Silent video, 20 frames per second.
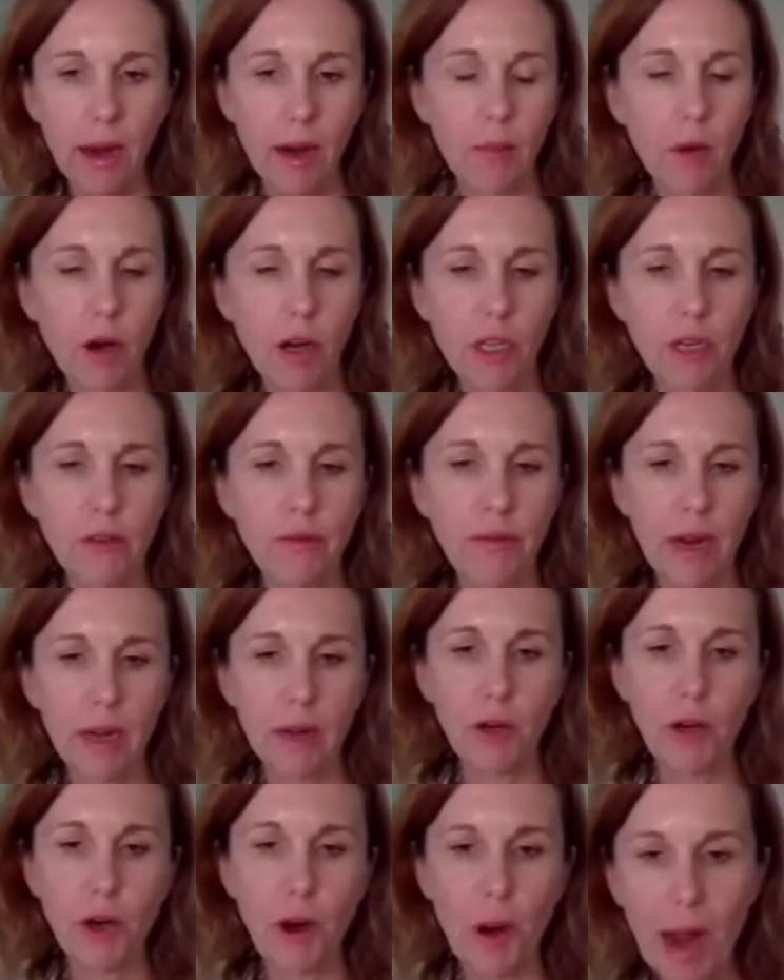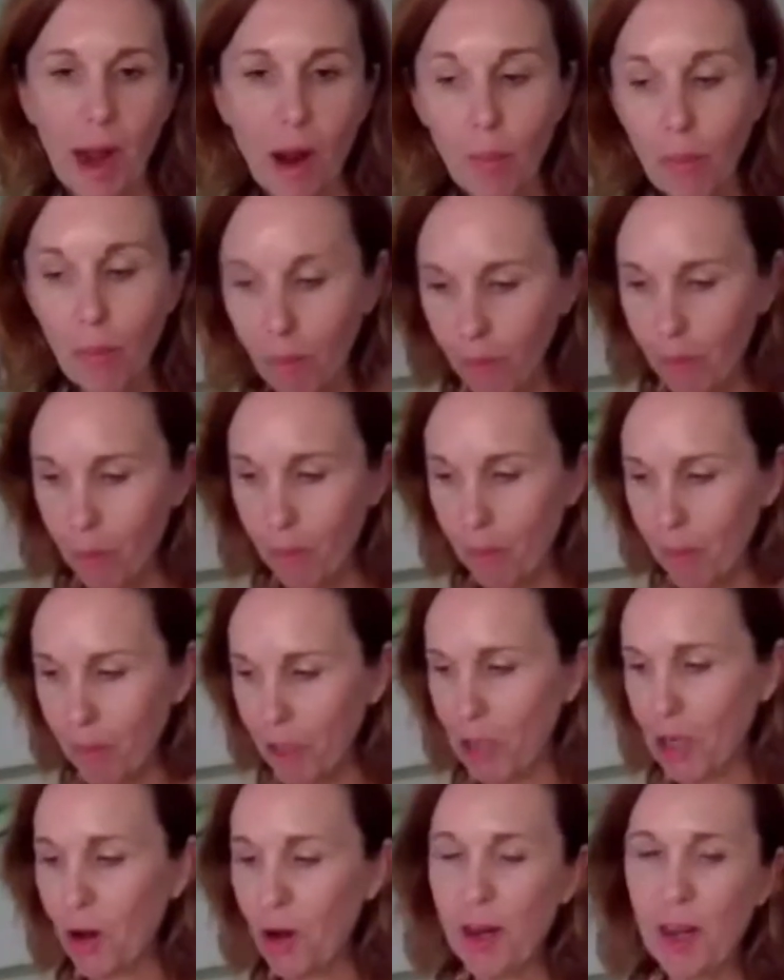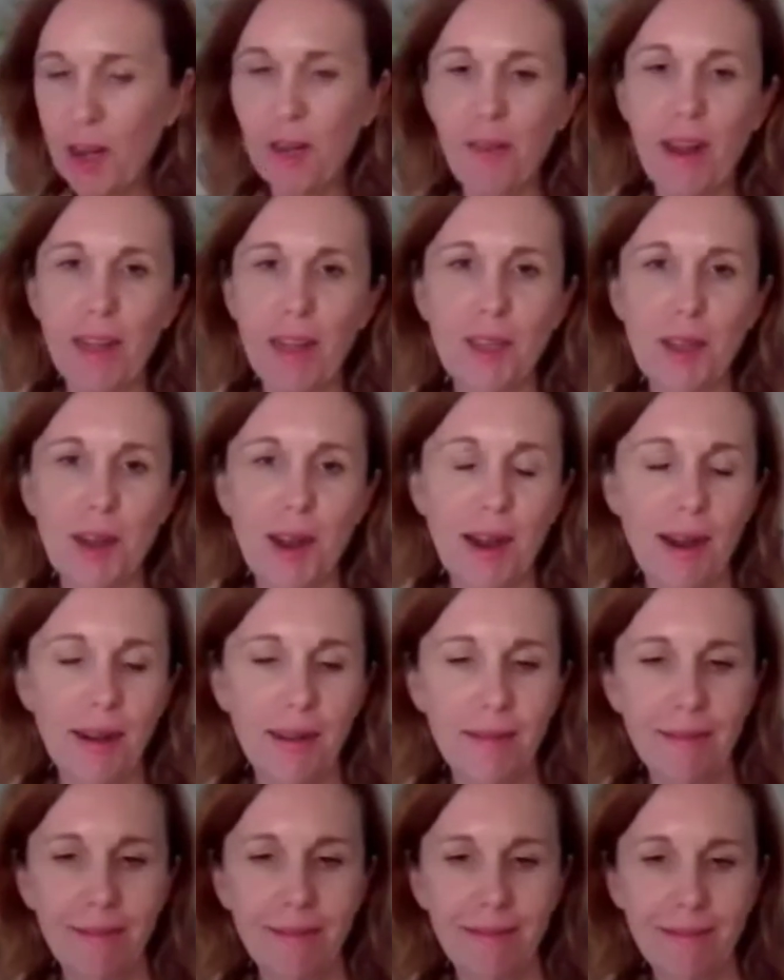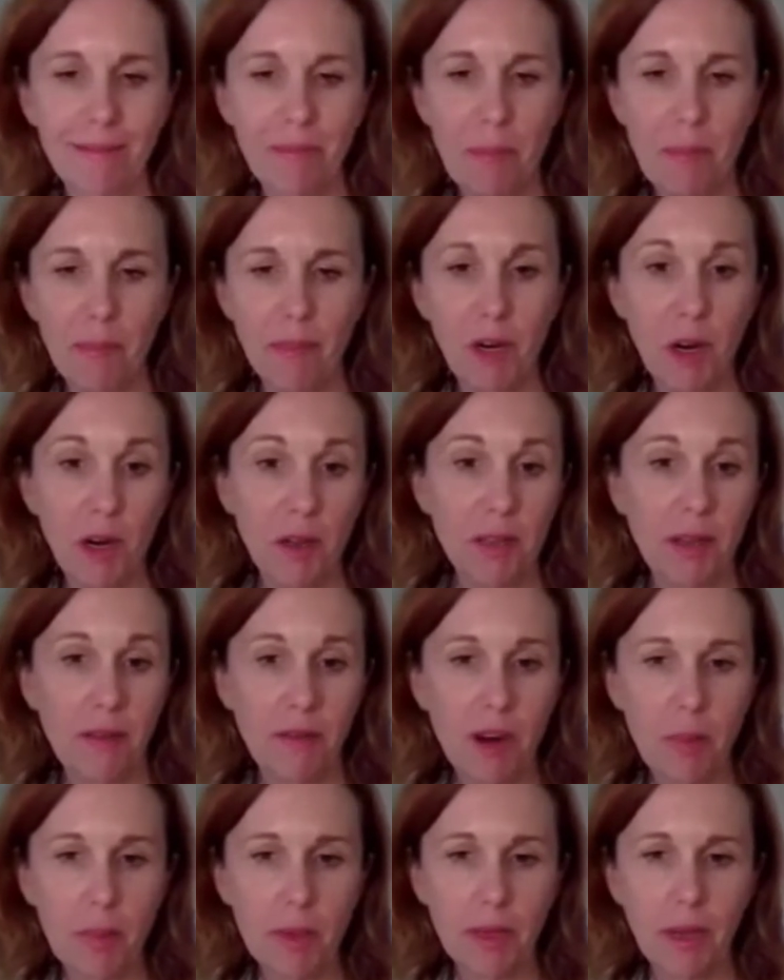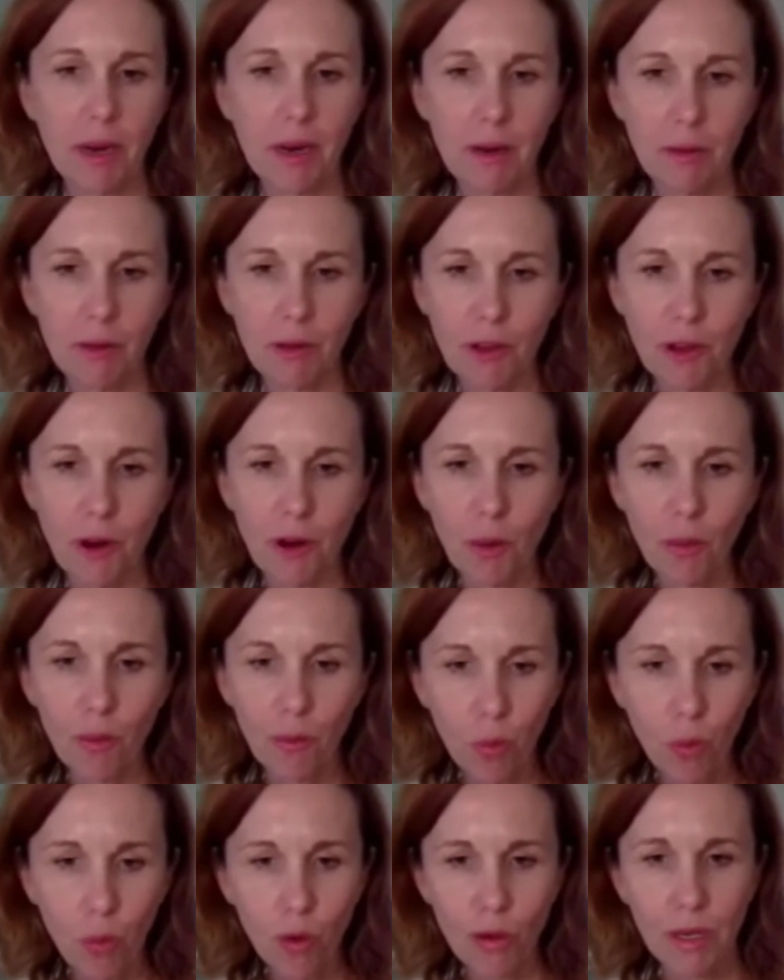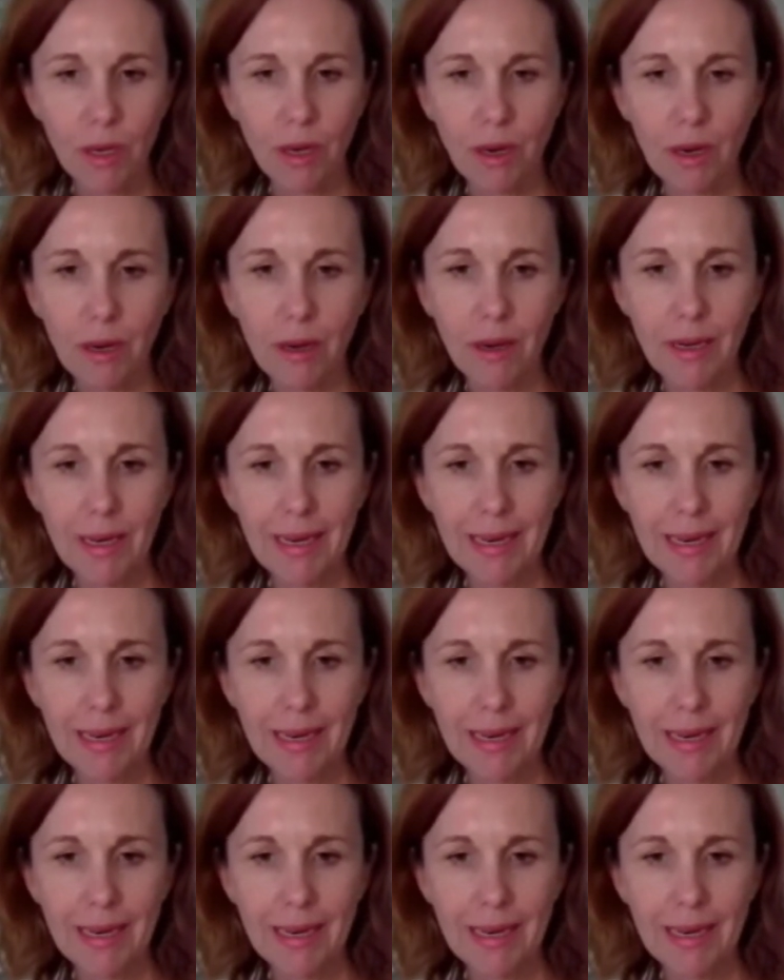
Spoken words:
And most of us, you know, our majority of us are, you know, 70% or so of water,